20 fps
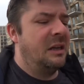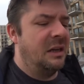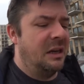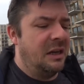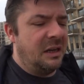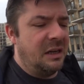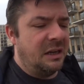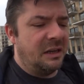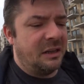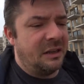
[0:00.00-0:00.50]

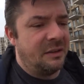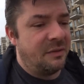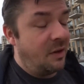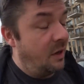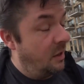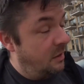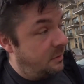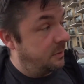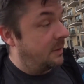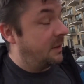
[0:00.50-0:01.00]
Uh, if you
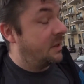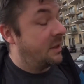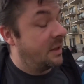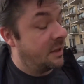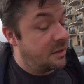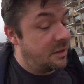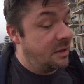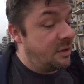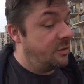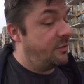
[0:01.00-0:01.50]
guys watched
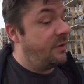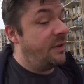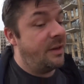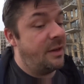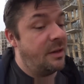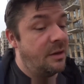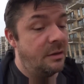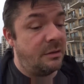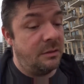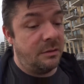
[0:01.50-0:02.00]
yesterday's
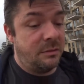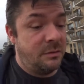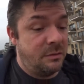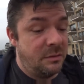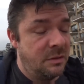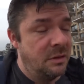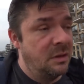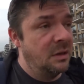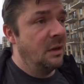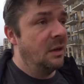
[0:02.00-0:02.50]
video,
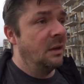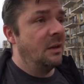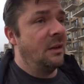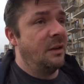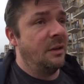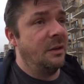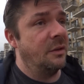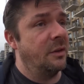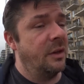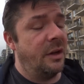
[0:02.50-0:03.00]

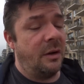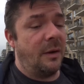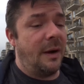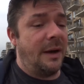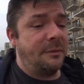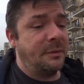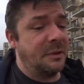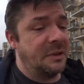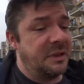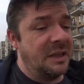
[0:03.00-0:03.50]
you'll know
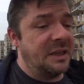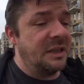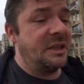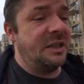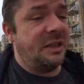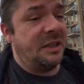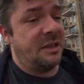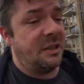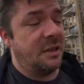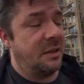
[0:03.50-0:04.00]
I was
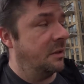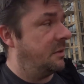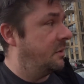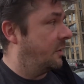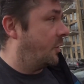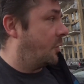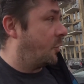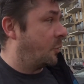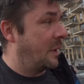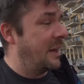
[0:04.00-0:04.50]
listening to
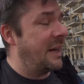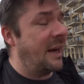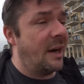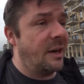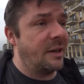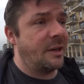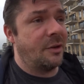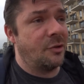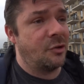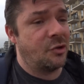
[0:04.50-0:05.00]
three
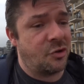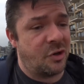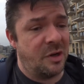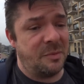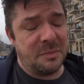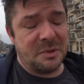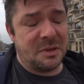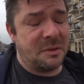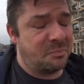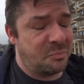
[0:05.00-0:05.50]
audio
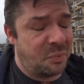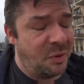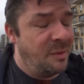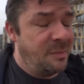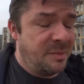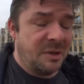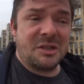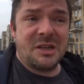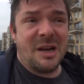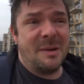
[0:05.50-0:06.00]
streams pretty
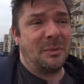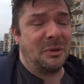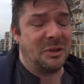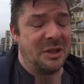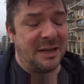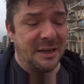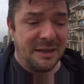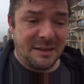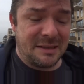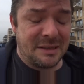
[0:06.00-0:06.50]
much
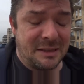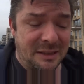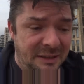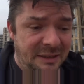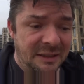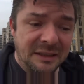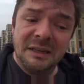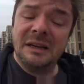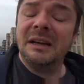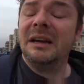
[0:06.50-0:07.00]
simultaneously.